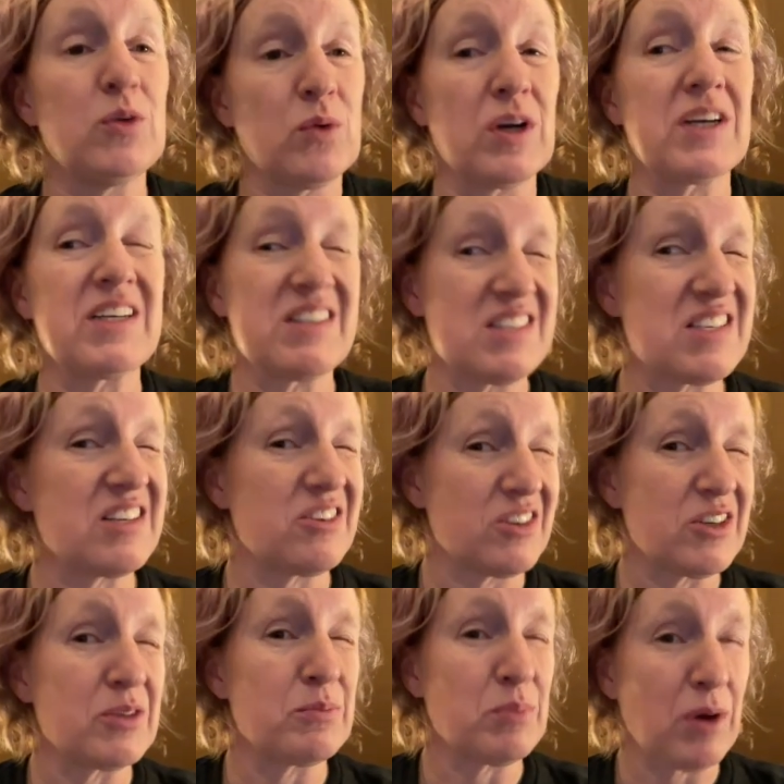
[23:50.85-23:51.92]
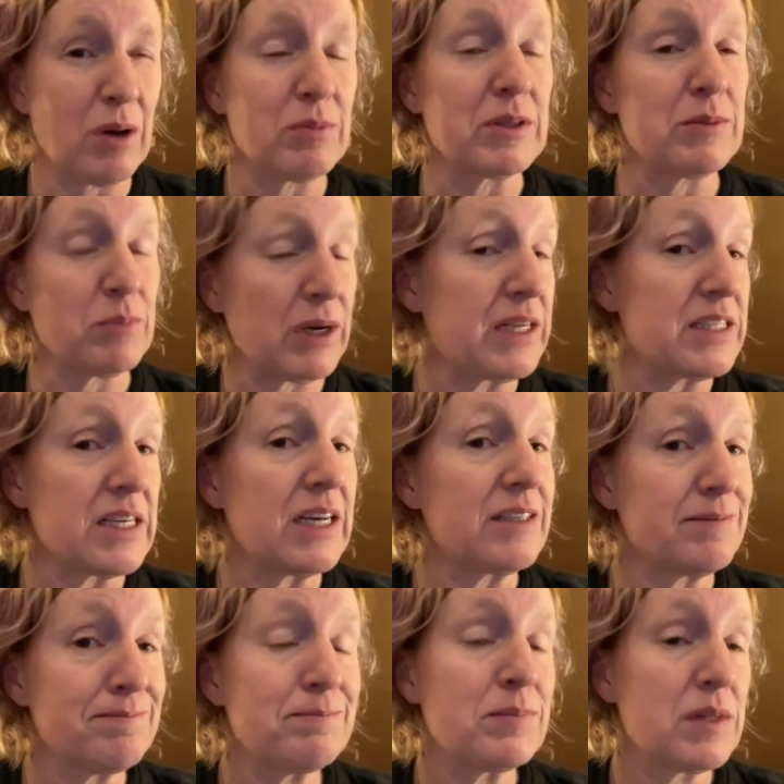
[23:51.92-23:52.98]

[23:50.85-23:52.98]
are considered probably brain dead.